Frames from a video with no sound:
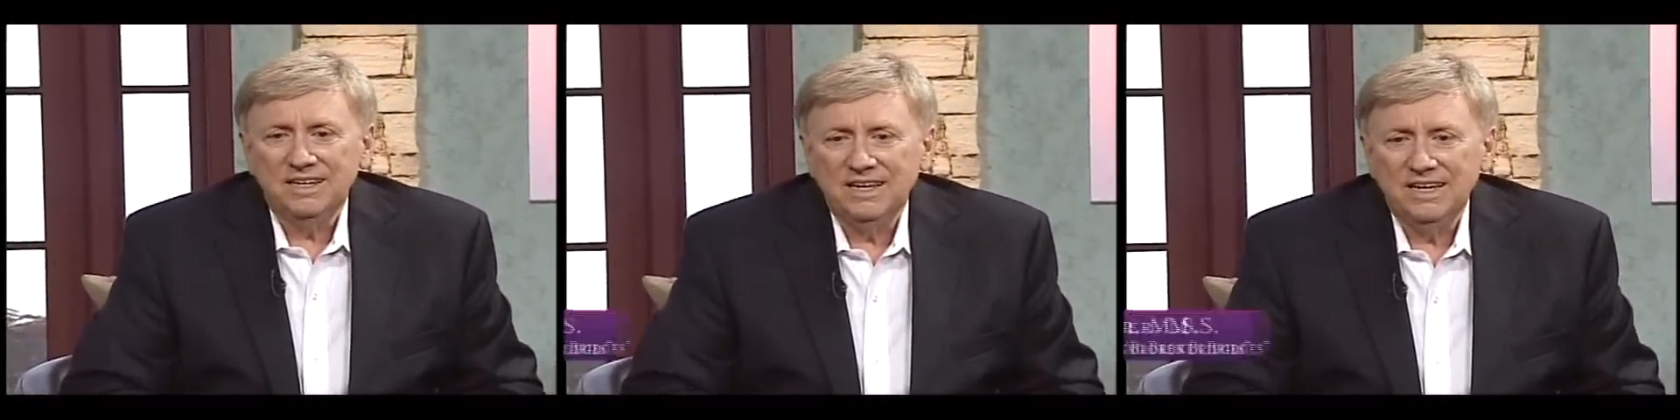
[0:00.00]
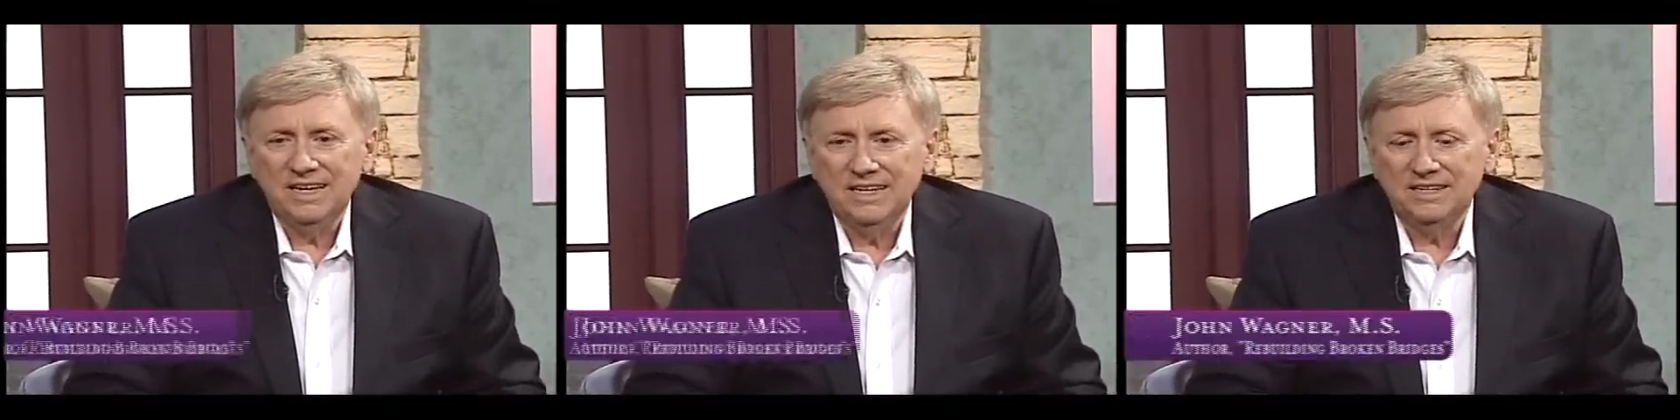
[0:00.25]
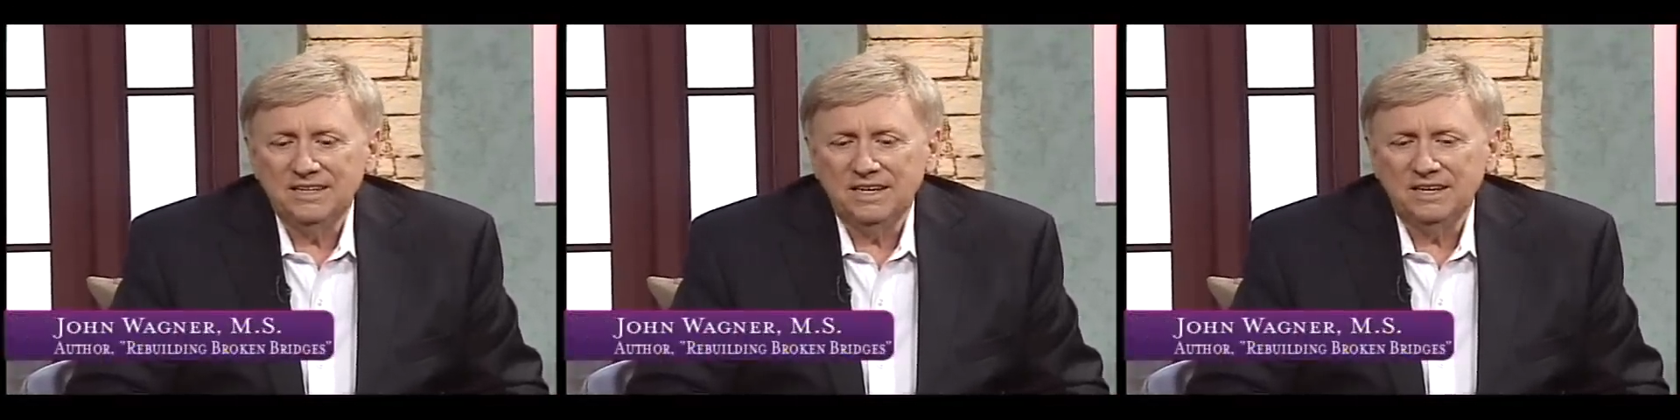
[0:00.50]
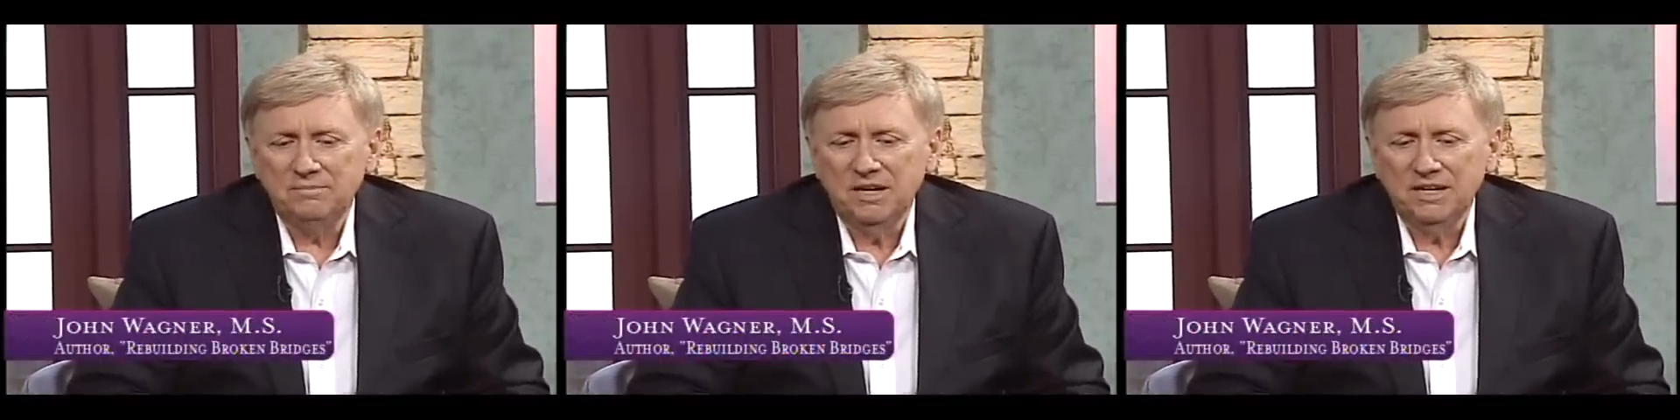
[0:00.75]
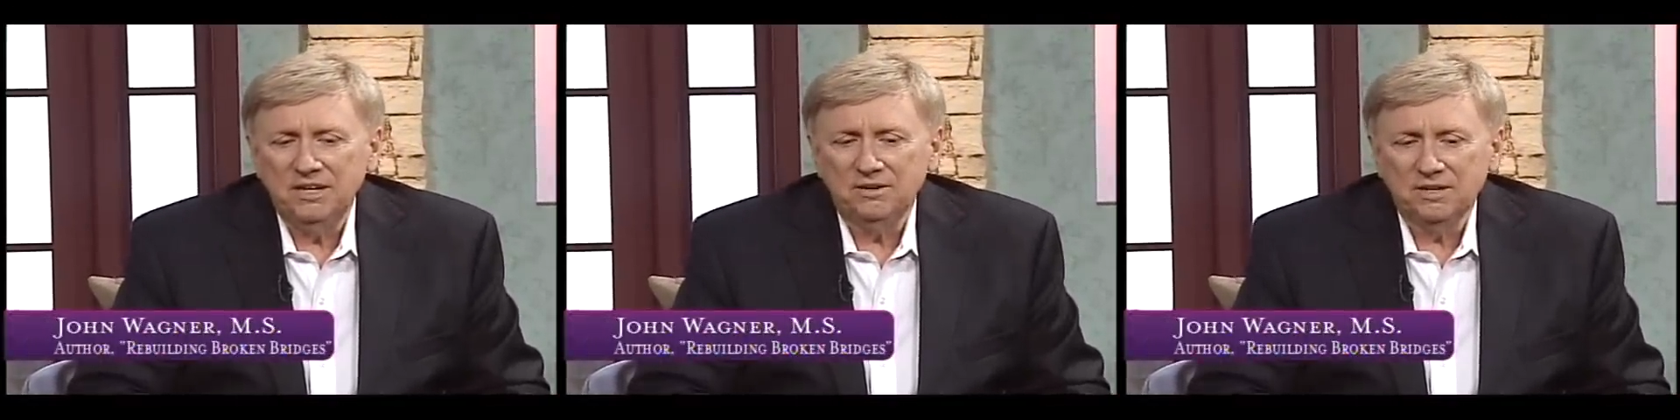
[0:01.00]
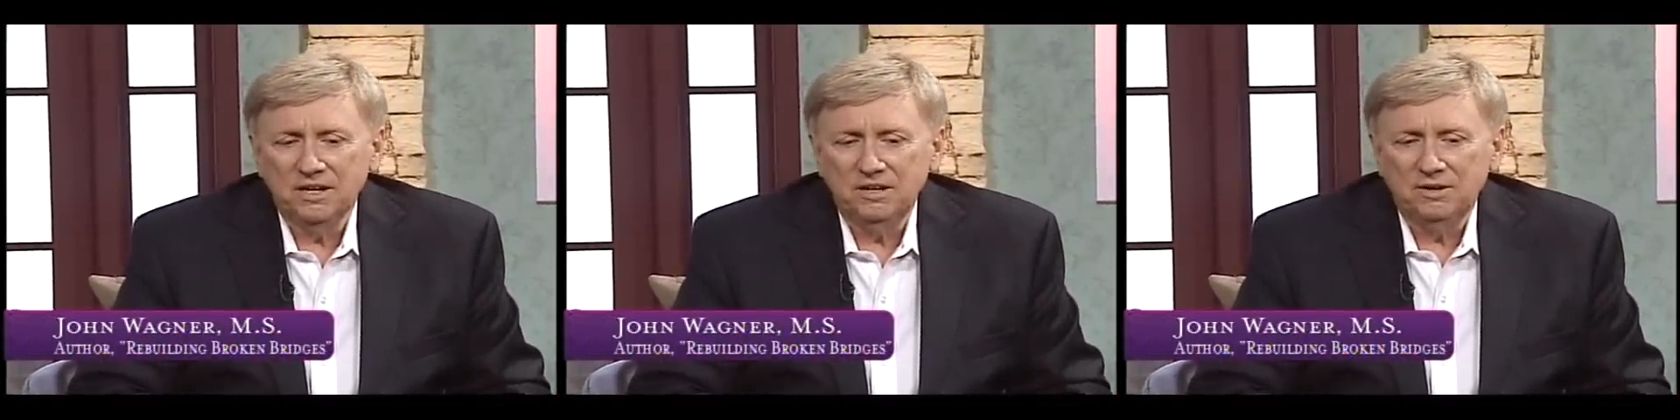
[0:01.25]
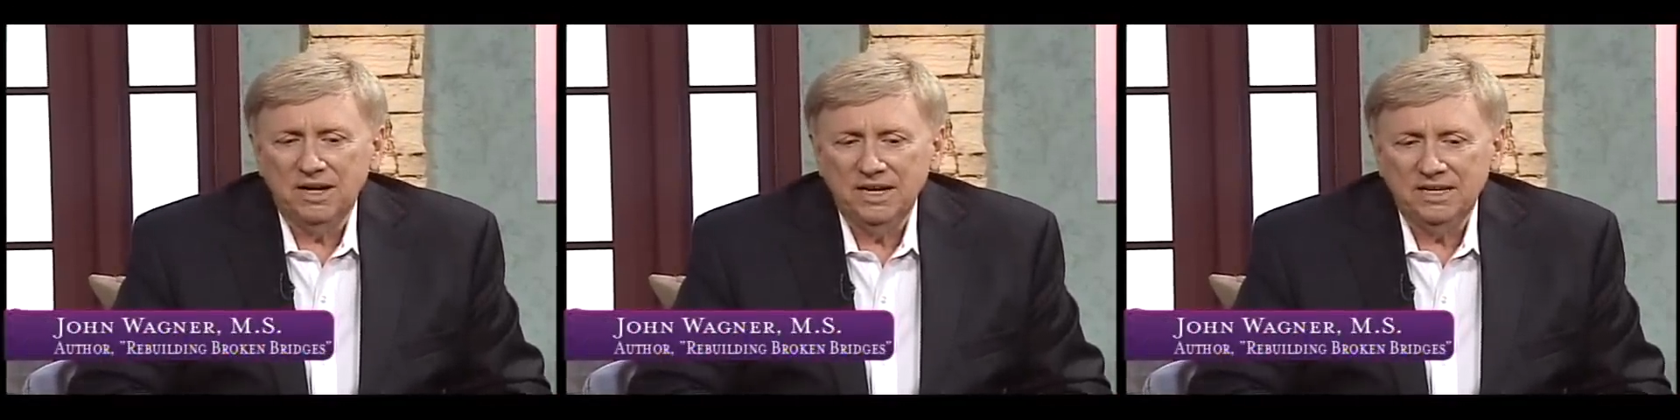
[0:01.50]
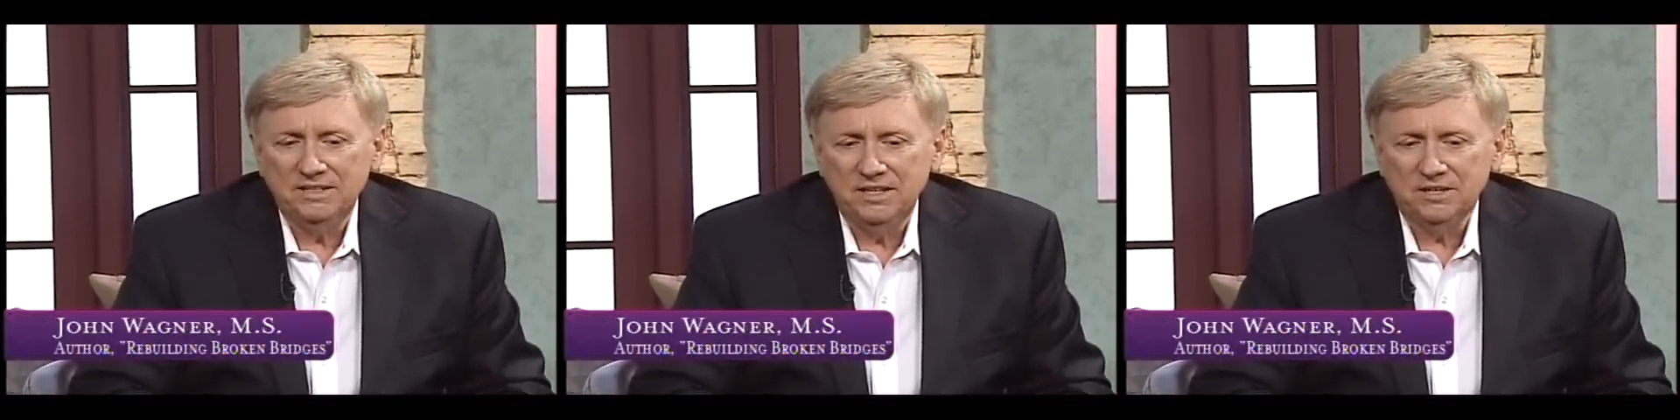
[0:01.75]
And about a year ago, I
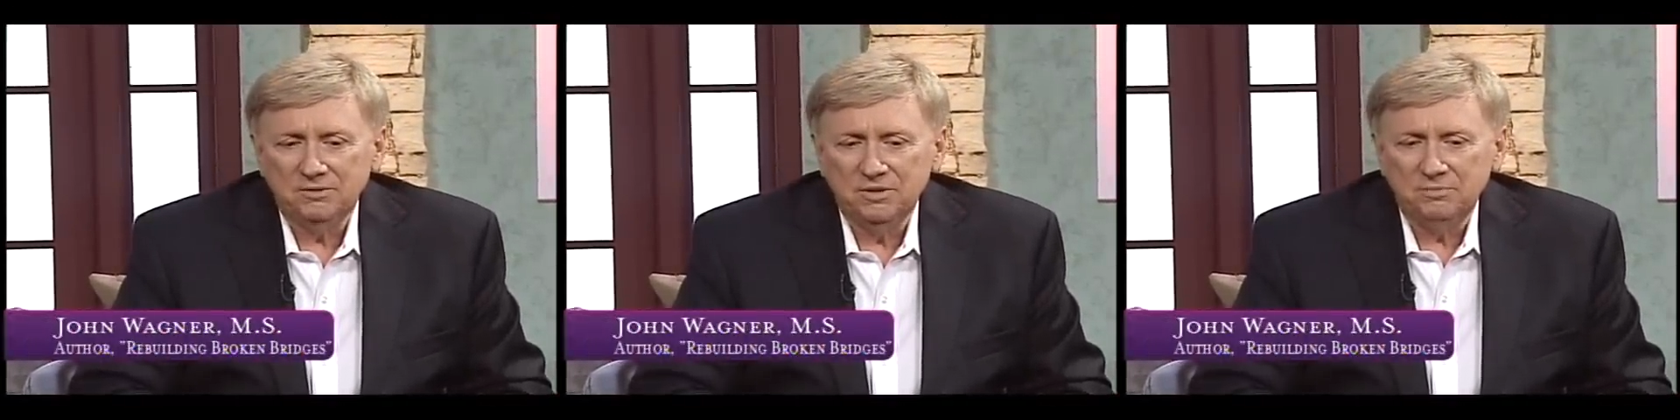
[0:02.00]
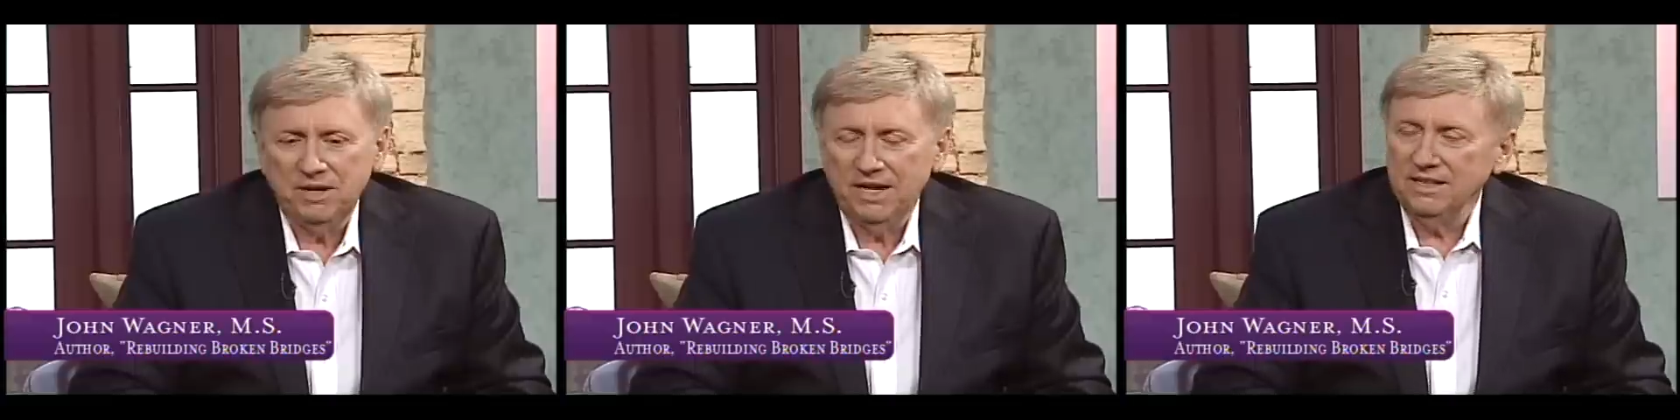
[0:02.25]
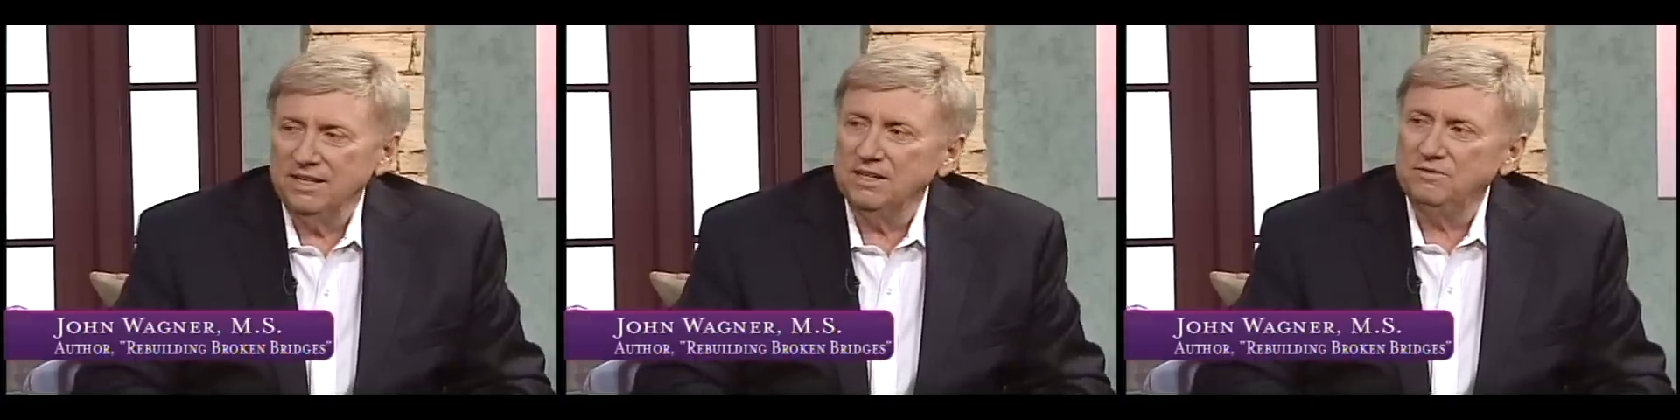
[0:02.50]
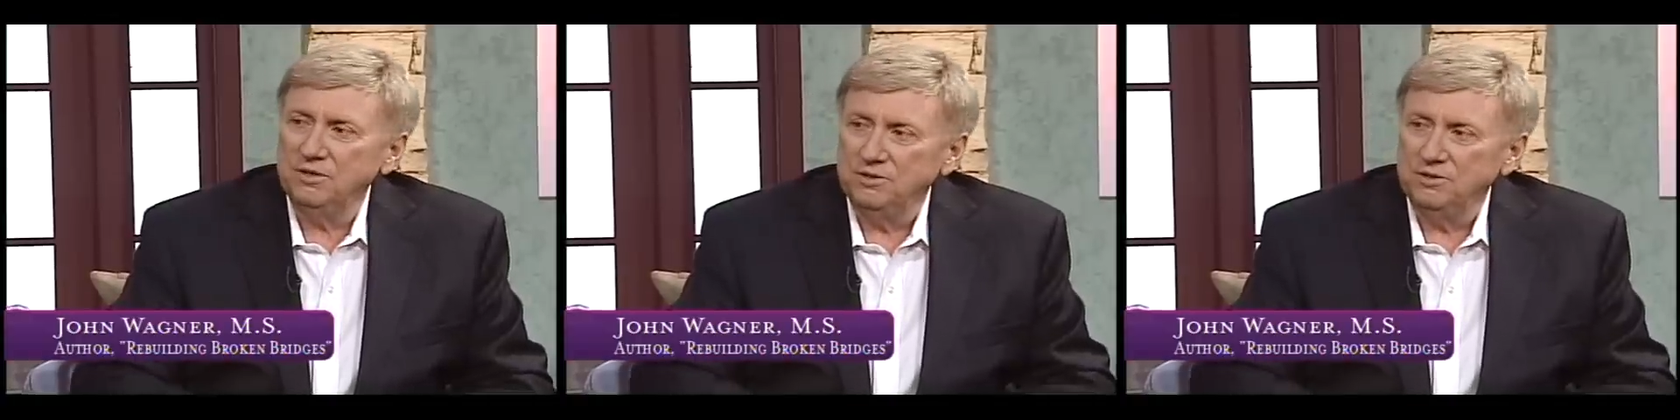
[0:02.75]
had dinner with Pat Love,